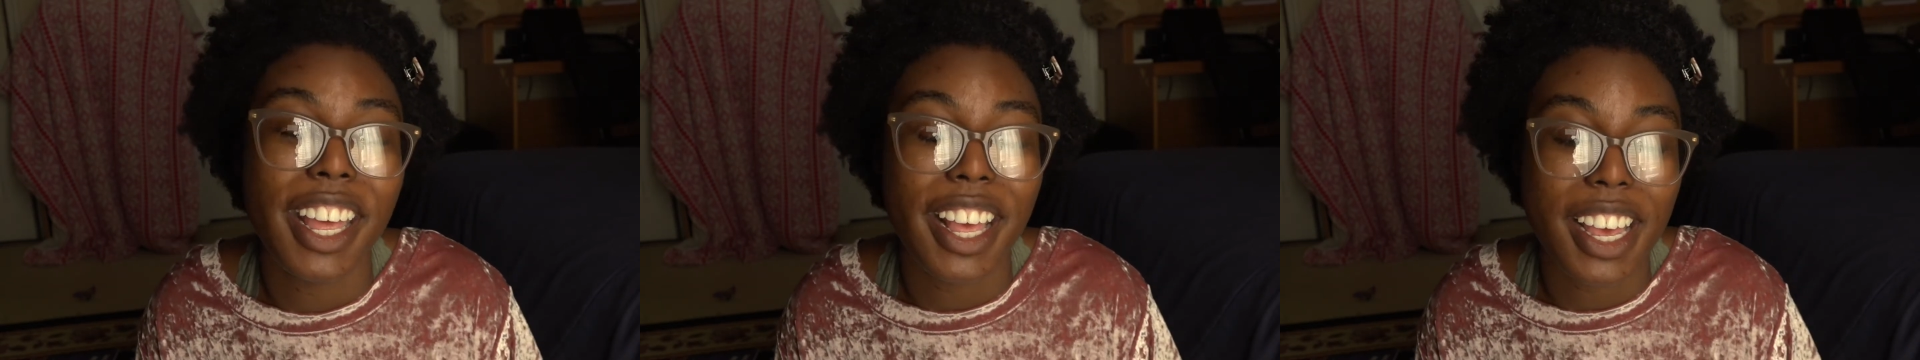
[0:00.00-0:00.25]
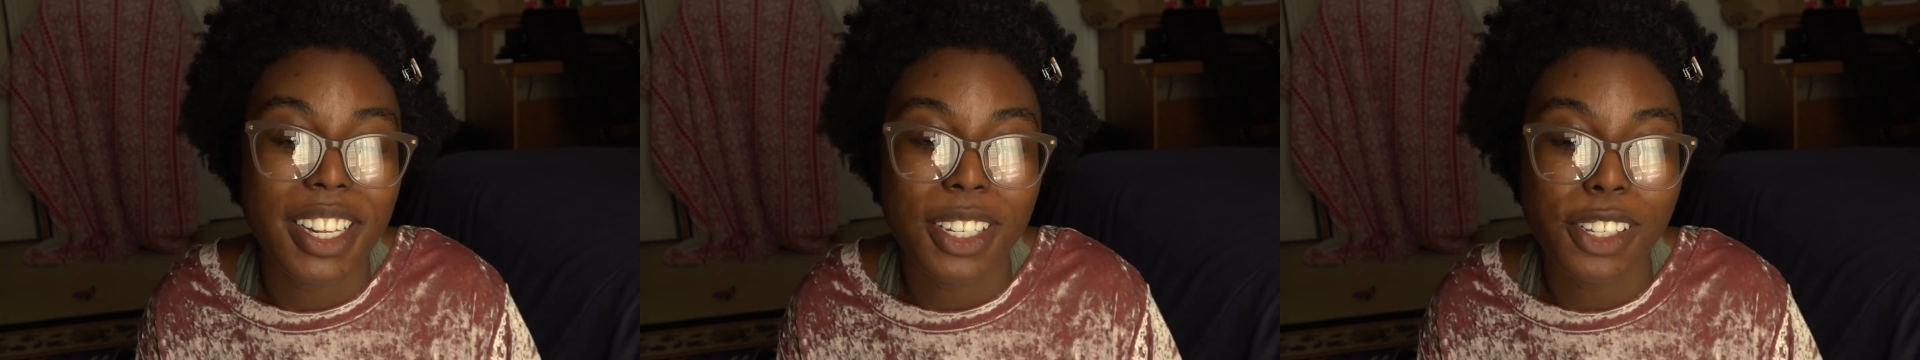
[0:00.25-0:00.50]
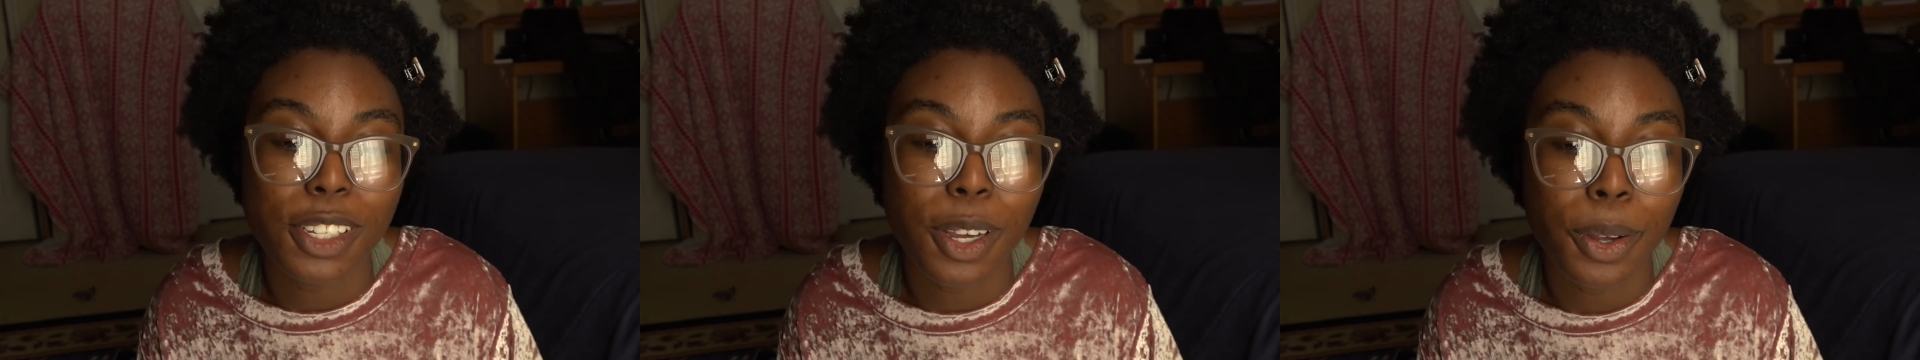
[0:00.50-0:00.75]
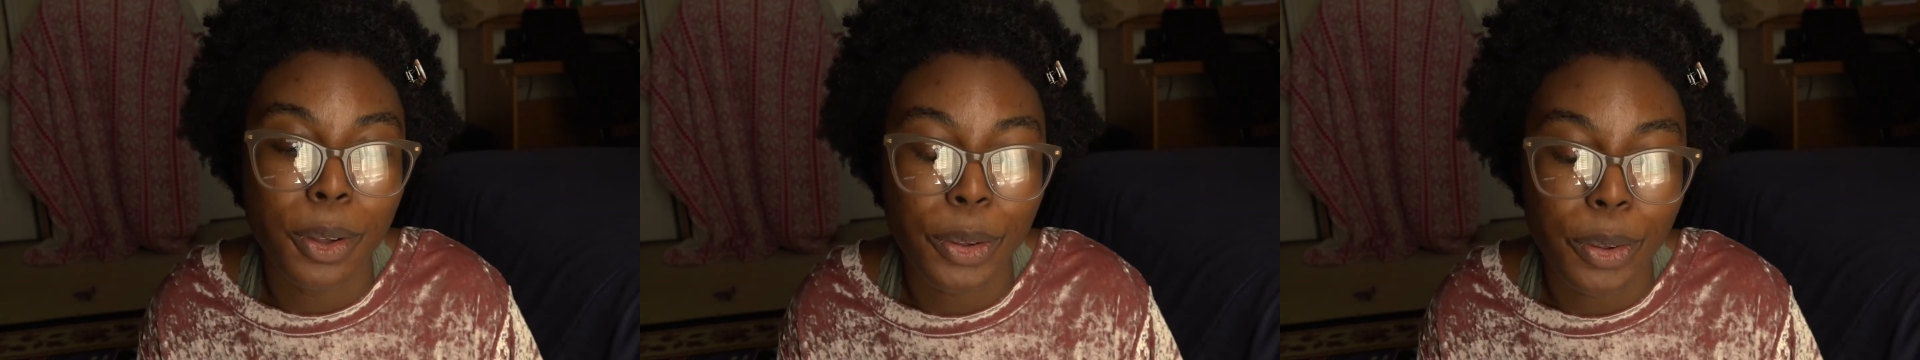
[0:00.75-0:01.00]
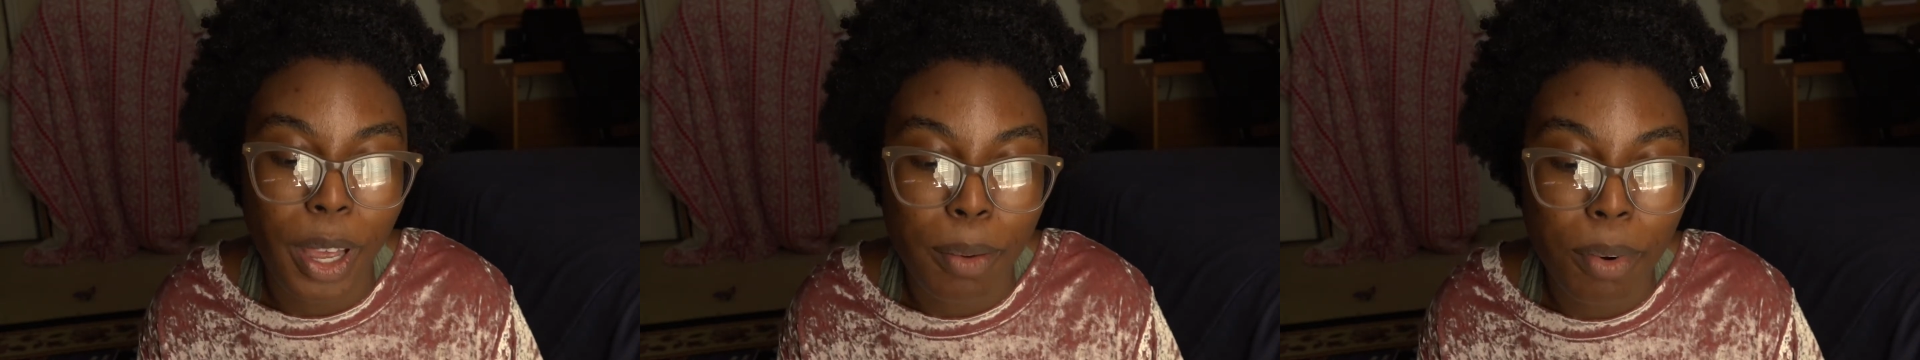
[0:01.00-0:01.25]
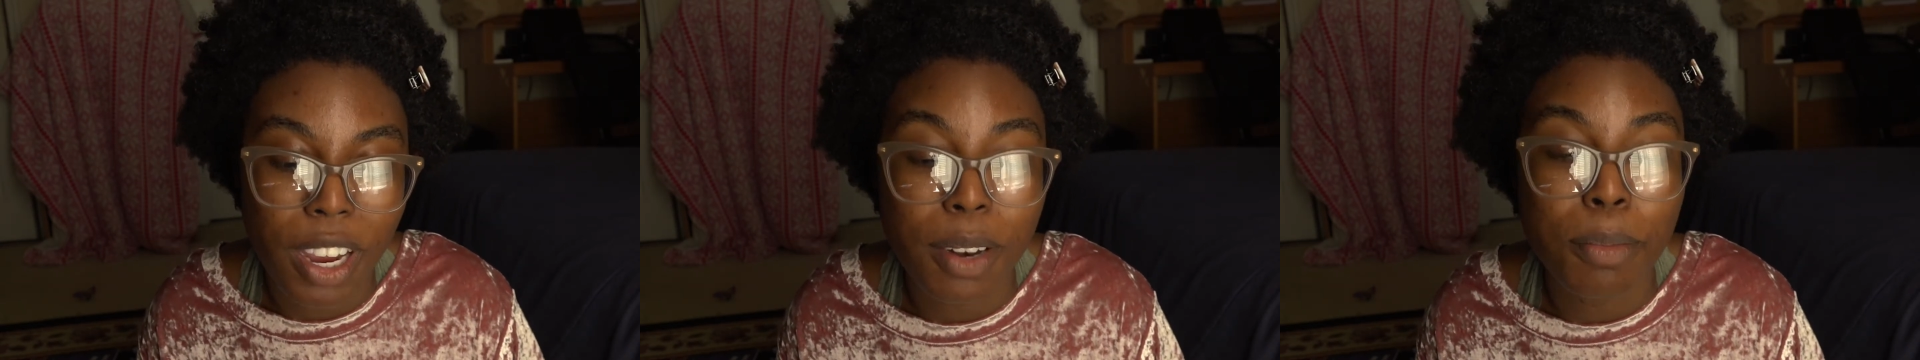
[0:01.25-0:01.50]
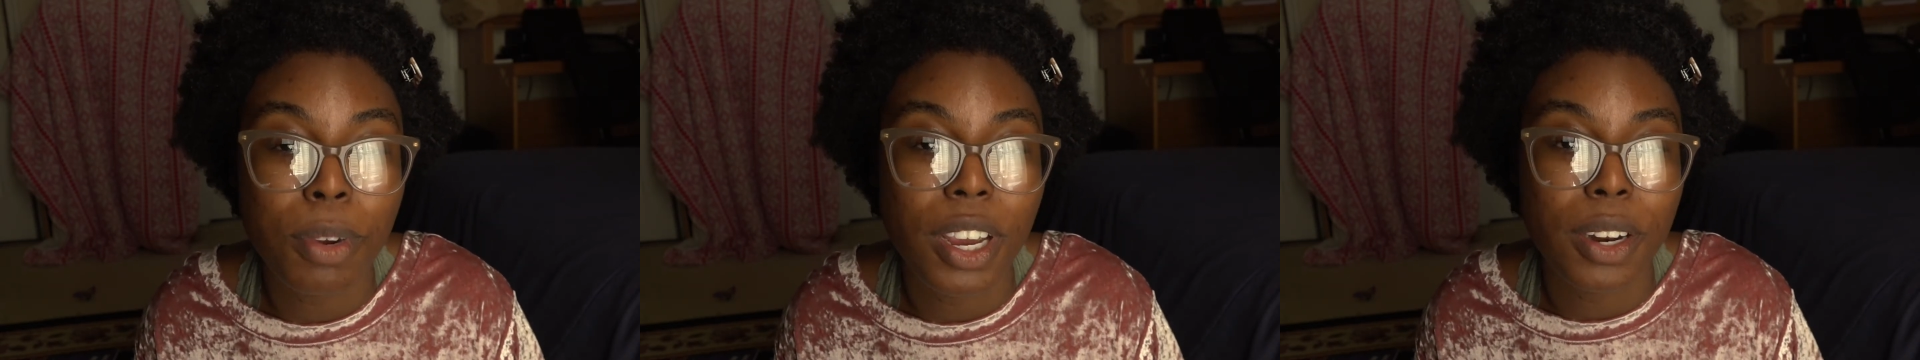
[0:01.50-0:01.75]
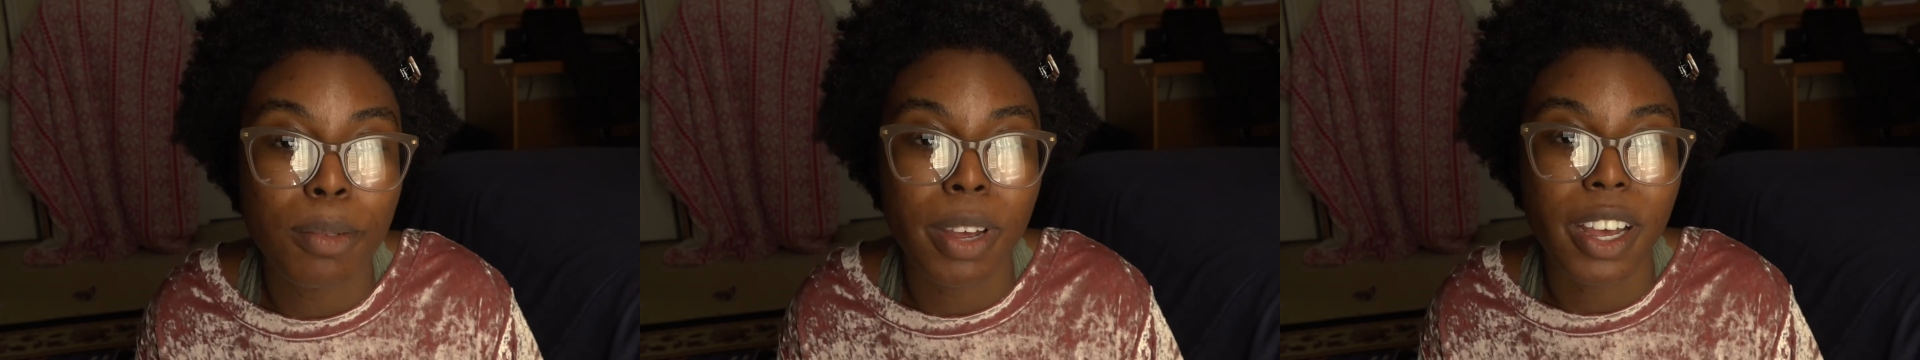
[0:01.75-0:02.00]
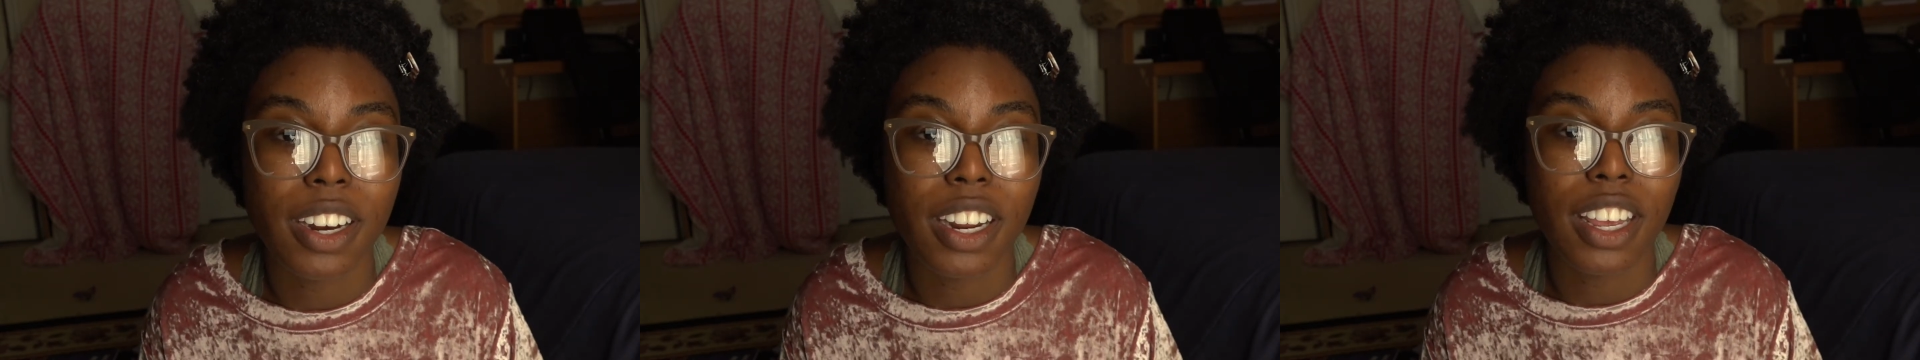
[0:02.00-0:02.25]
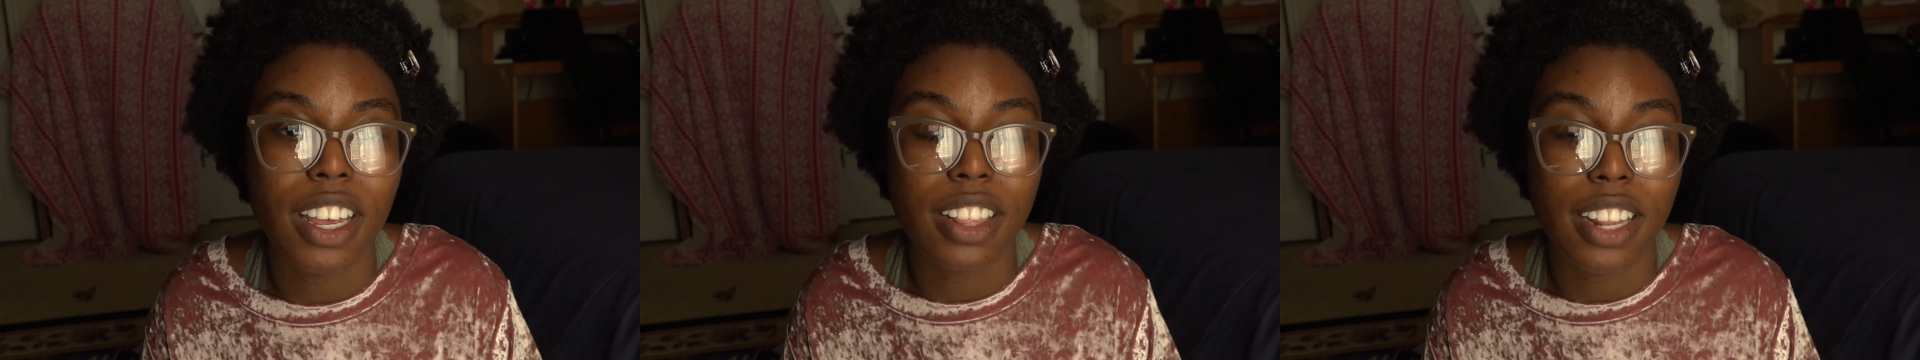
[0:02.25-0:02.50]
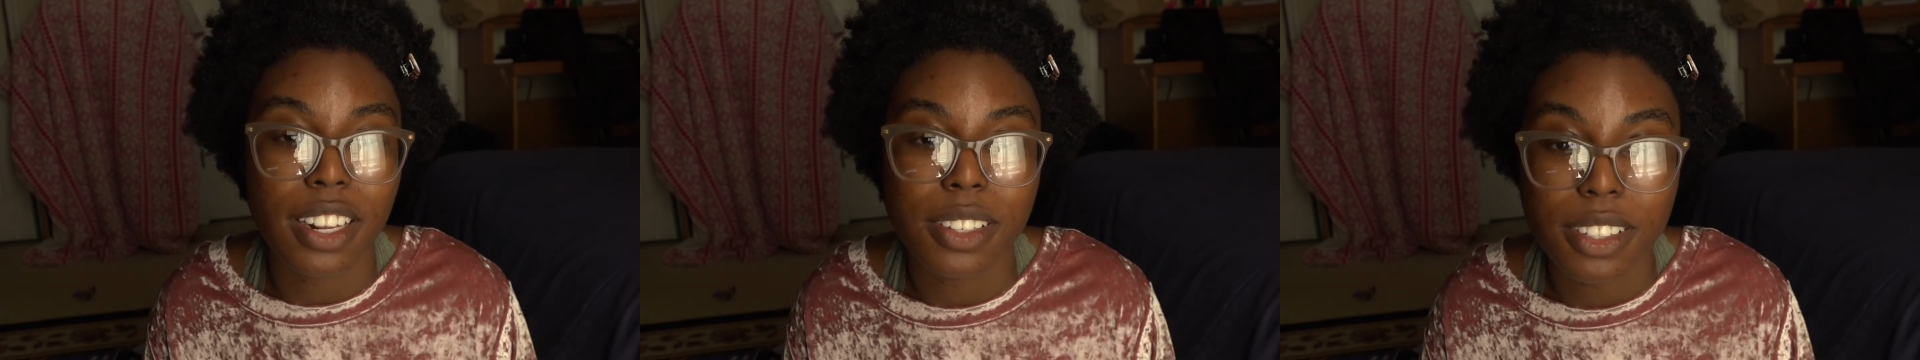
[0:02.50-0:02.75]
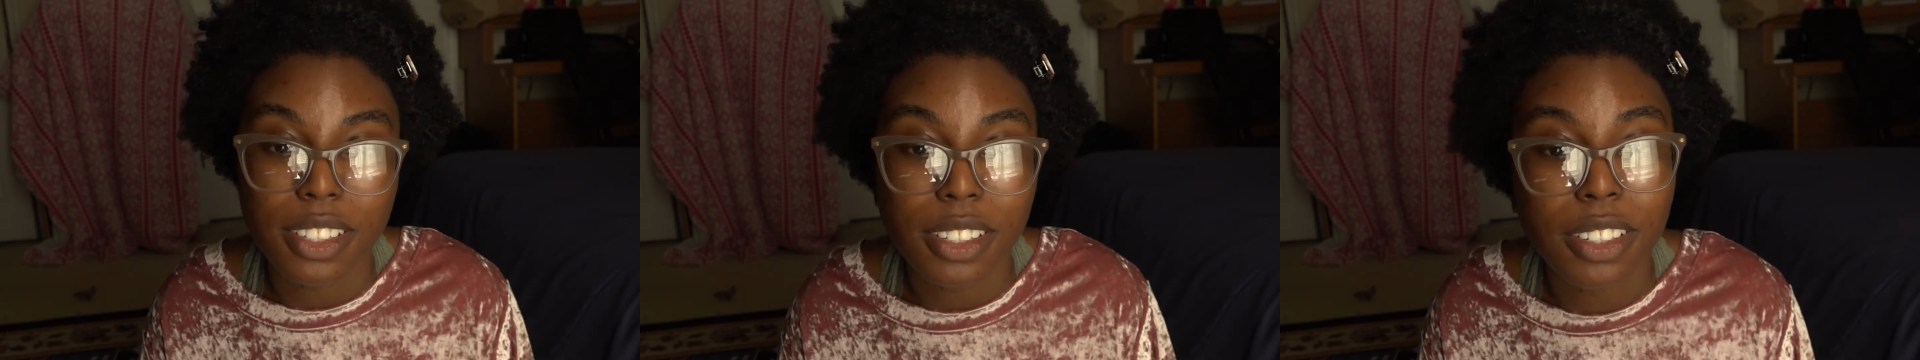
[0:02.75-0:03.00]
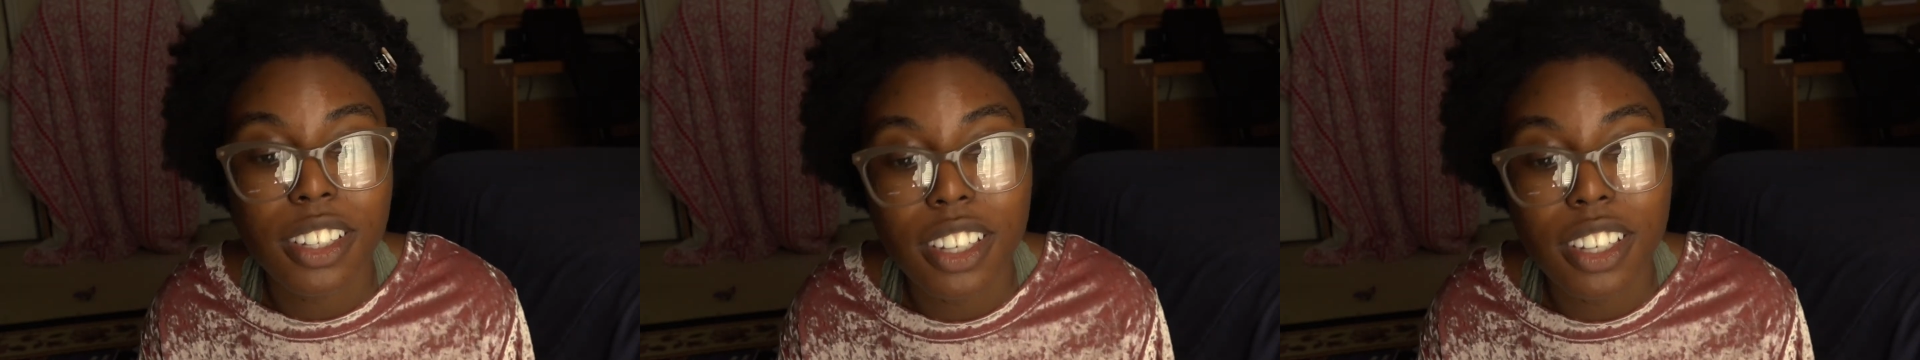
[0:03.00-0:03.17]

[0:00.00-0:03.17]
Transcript: And so I prayed and prayed about it, and that's